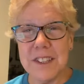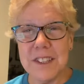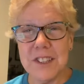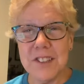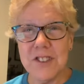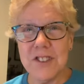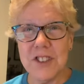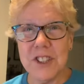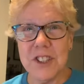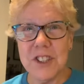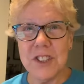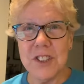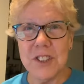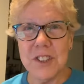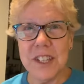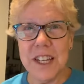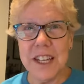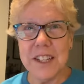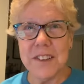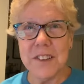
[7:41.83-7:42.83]
she could
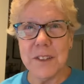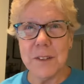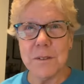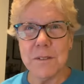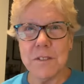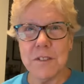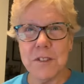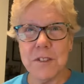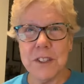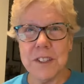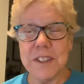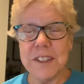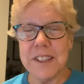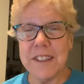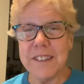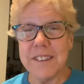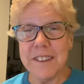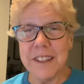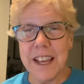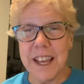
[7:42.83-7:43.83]
get them for a
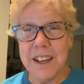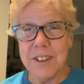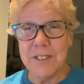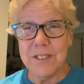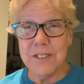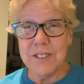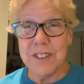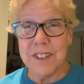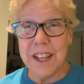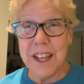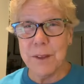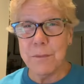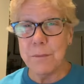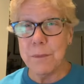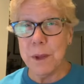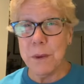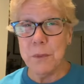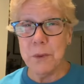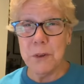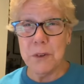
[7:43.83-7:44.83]
discount, and
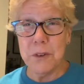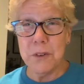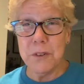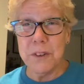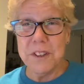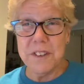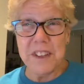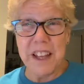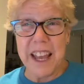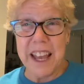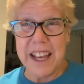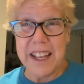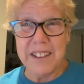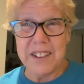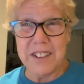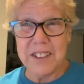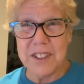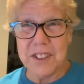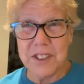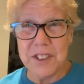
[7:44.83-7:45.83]
people were always
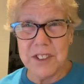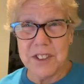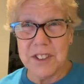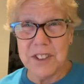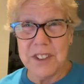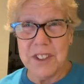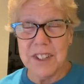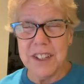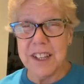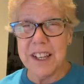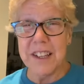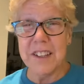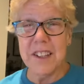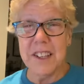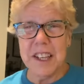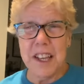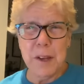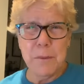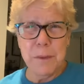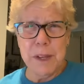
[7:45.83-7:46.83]
asking her, can you
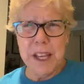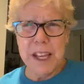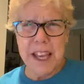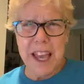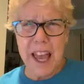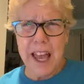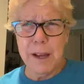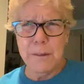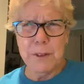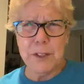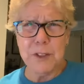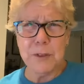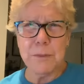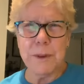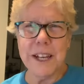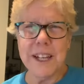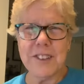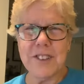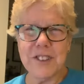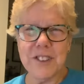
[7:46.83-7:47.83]
get me a Cabbage
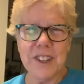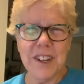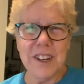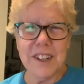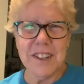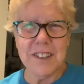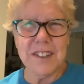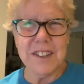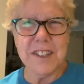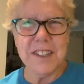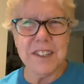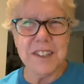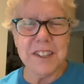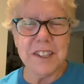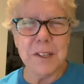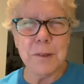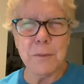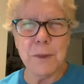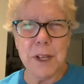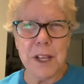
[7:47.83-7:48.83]
Patch doll? Can you
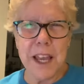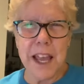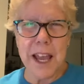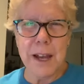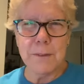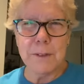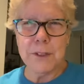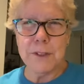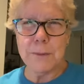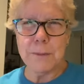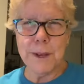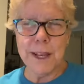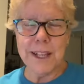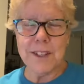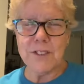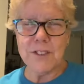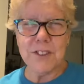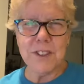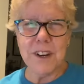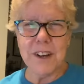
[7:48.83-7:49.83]
get me a Cabbage
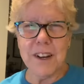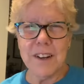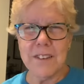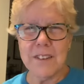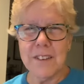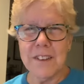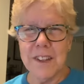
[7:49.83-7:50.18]
Patch doll?